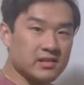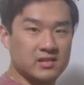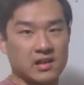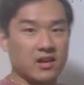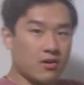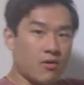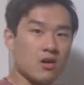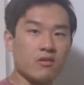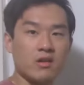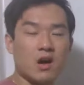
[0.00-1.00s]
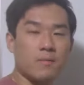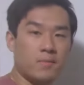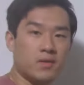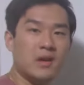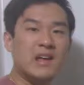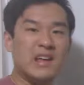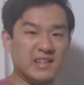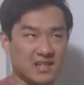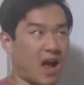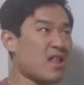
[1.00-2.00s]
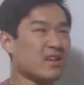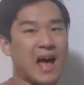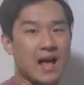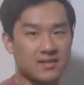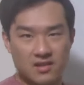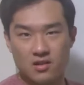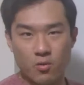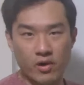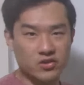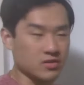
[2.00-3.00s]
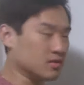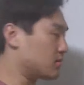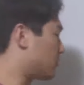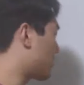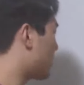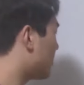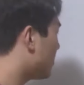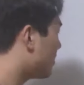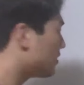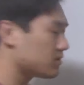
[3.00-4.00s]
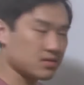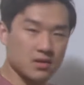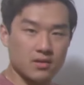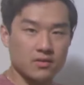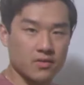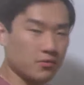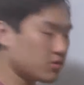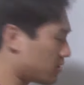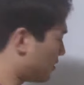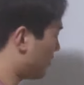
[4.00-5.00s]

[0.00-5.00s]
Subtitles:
second one going up, it's kind of like asking a question, okay? So the word, you